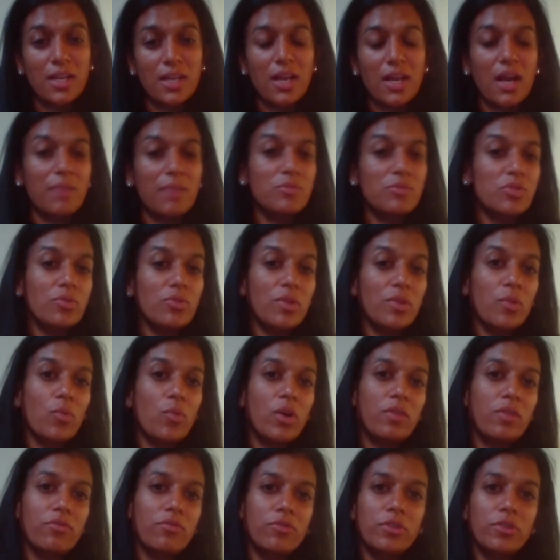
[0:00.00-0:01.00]
and I'm doing
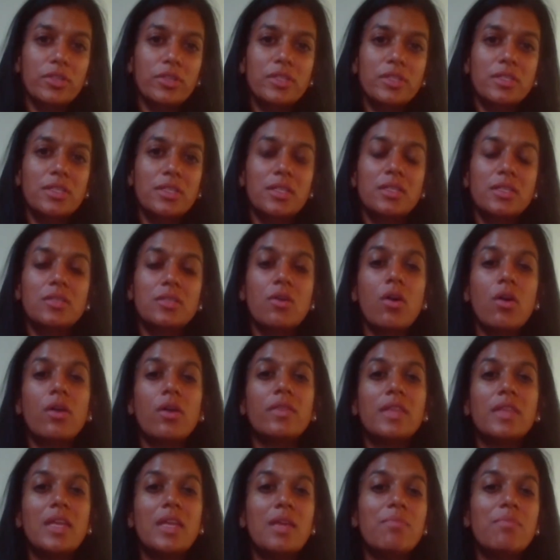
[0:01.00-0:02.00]
one, for instance,
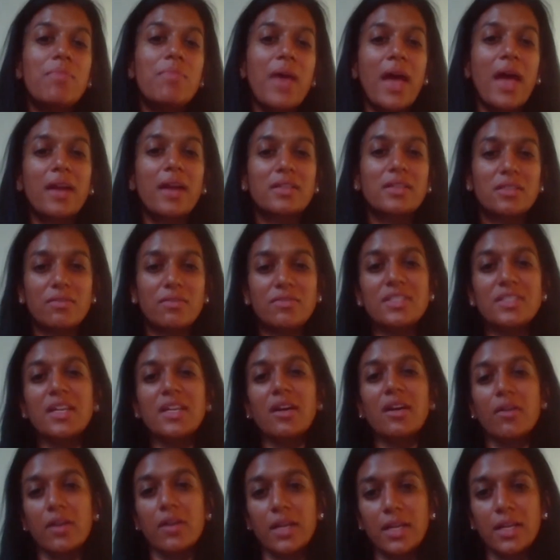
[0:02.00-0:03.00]
on the impact of
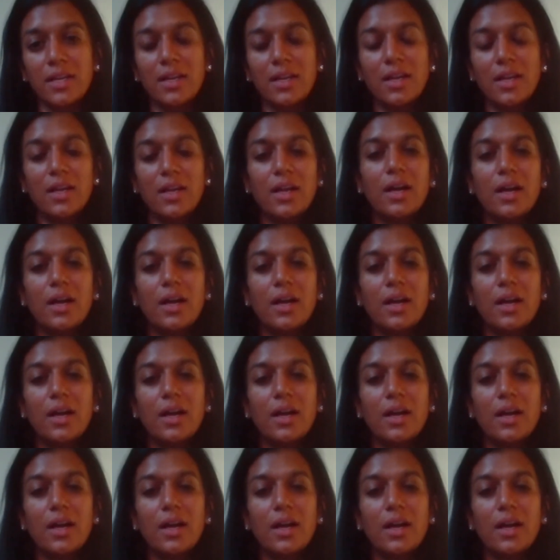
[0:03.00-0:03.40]
dairy